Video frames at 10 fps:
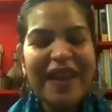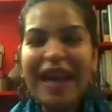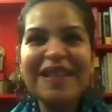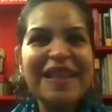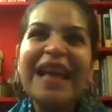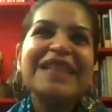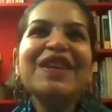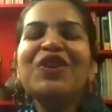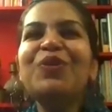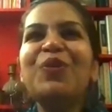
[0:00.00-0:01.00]

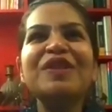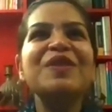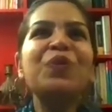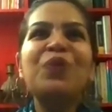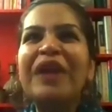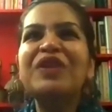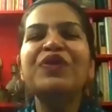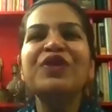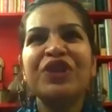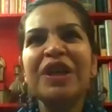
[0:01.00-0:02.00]
That's you know what's
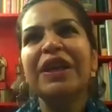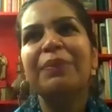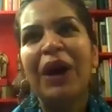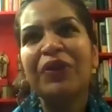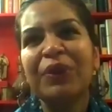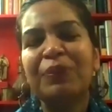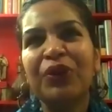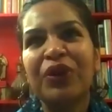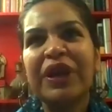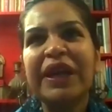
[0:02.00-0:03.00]
wonderful really about the
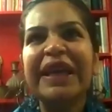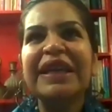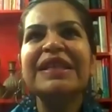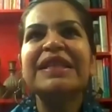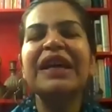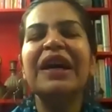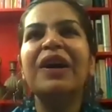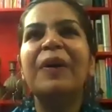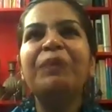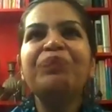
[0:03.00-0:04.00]
book is
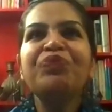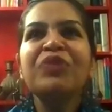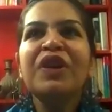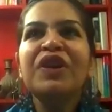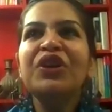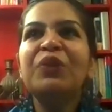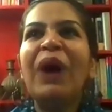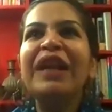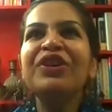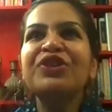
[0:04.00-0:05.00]
you know,
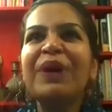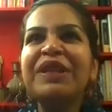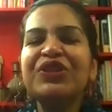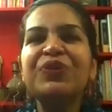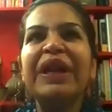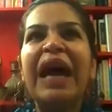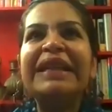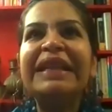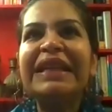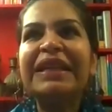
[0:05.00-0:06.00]
while you're 22, and
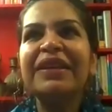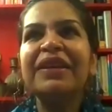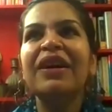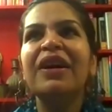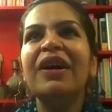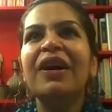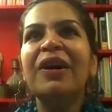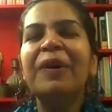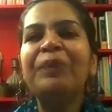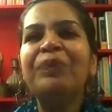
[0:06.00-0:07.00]
I
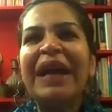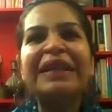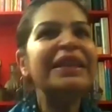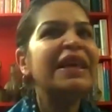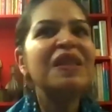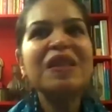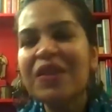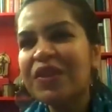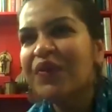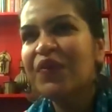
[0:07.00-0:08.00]
think there's a
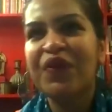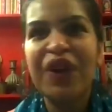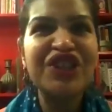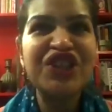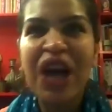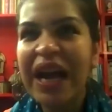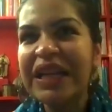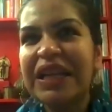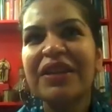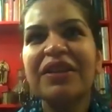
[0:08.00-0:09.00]
certain
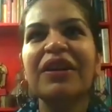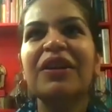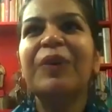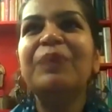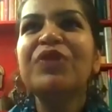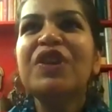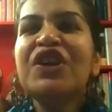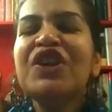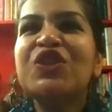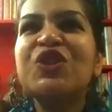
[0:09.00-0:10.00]
fresh-eyed
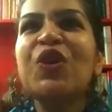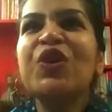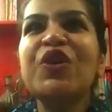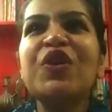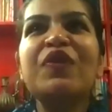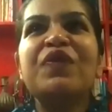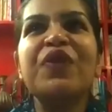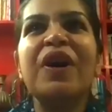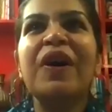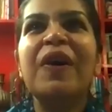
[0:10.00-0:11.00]
sort
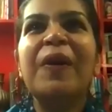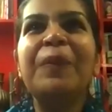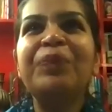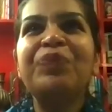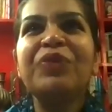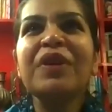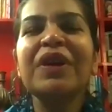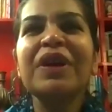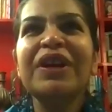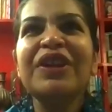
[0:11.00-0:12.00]
of
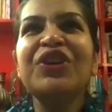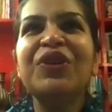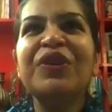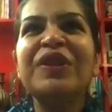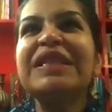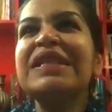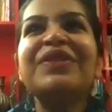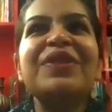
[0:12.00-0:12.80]
you know, there's